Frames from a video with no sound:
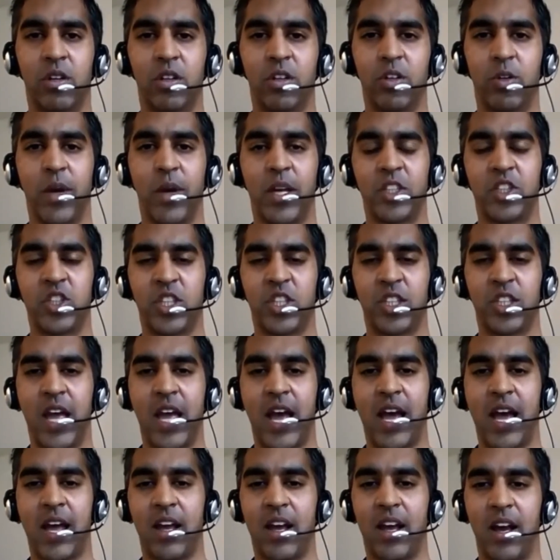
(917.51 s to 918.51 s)
you mentioned
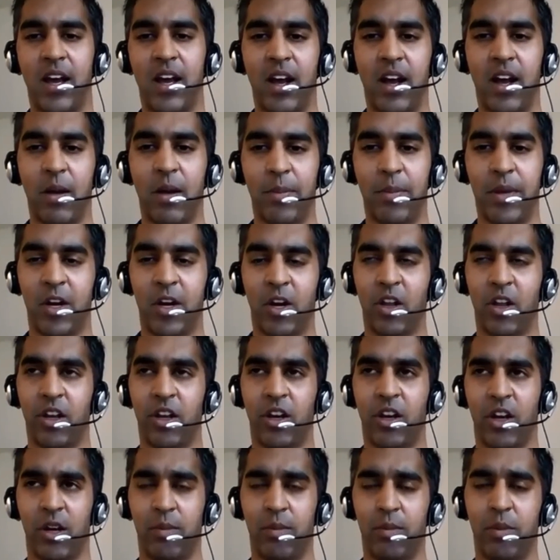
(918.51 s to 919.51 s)
that uh, a bit
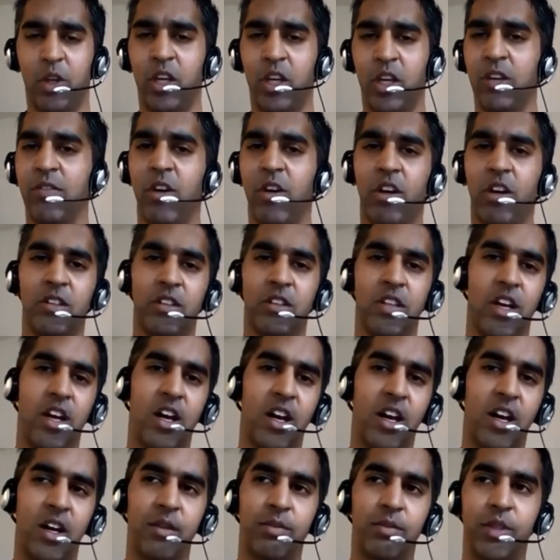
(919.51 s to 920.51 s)
earlier, and Bullion Vault
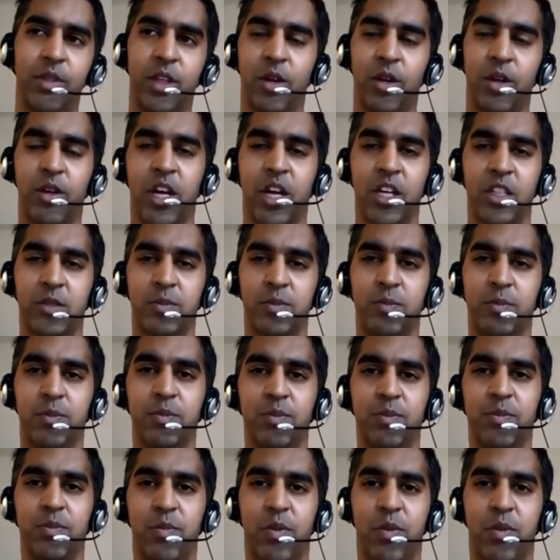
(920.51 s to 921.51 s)
uh, you know does
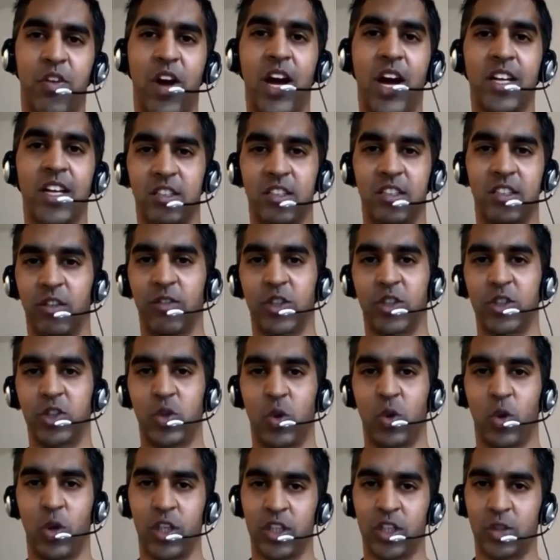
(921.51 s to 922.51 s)
provide silver
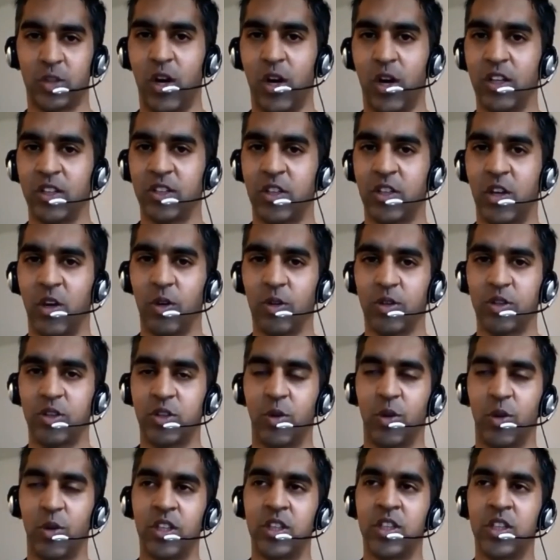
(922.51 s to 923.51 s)
storage as well as gold
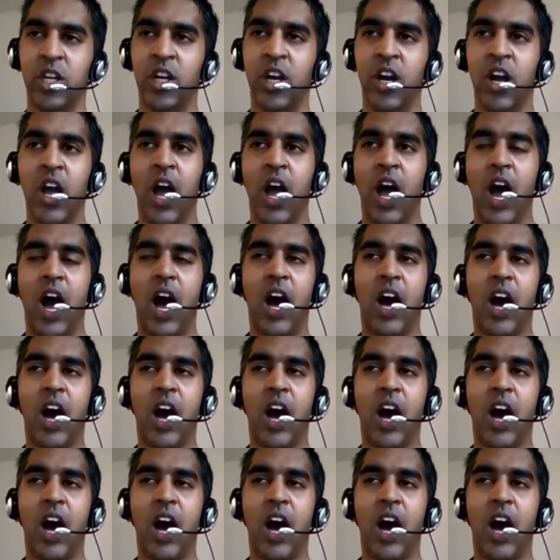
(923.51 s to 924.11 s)
storage. Mm-hmm.